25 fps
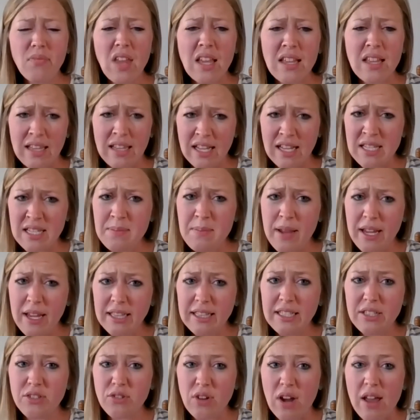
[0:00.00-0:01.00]
that's
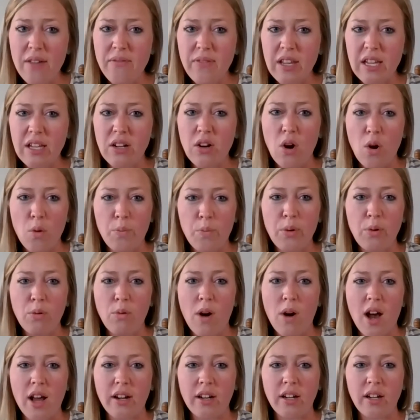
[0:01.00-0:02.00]
mainly driving in open
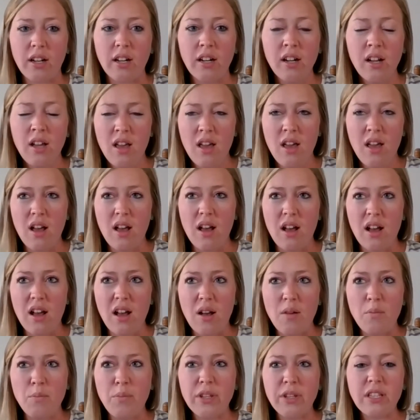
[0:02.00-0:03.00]
water.
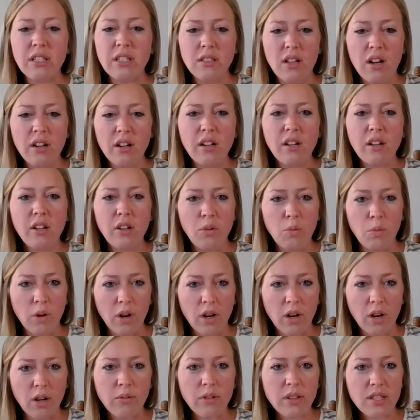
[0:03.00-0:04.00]
But the longer you
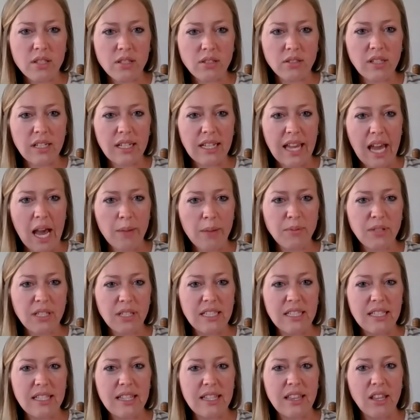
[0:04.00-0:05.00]
work with certain
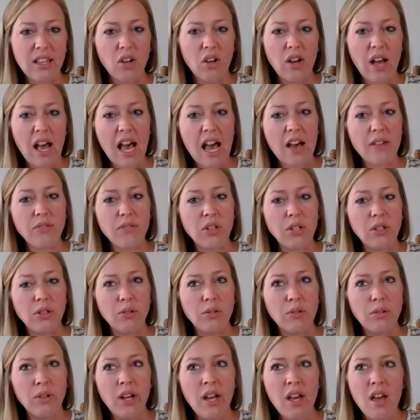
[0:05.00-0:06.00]
captains, they'll have
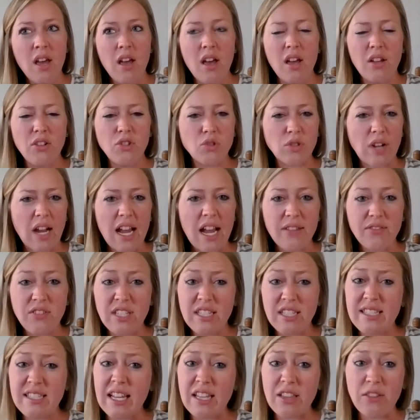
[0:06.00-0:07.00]
you drive to,
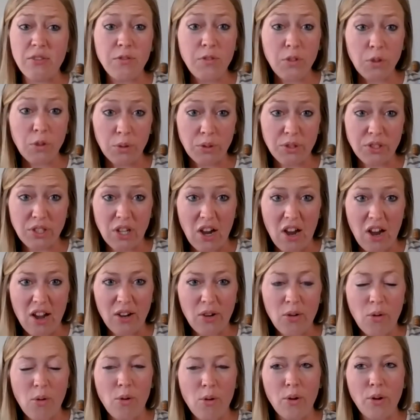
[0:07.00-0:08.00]
say, the fuel dock,
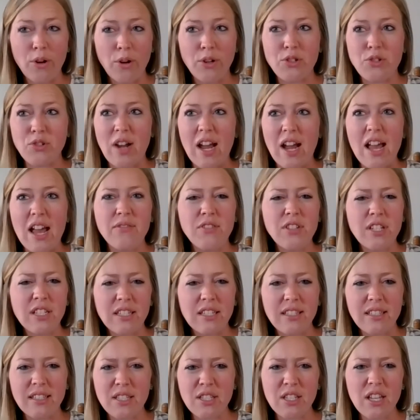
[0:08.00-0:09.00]
or drive
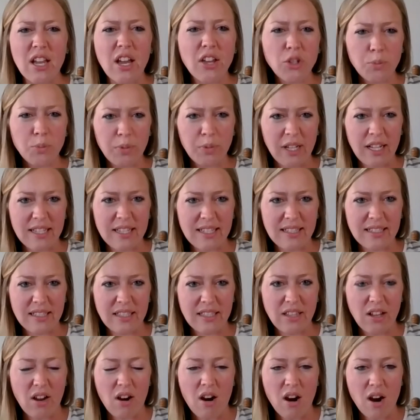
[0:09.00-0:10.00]
to other places in
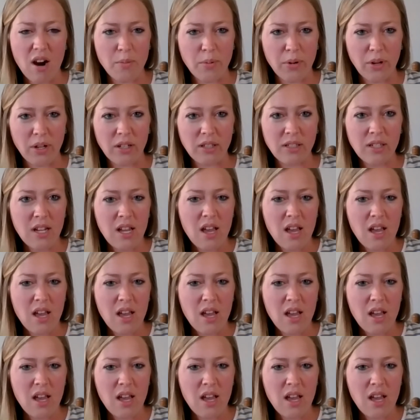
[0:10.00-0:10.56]
the harbor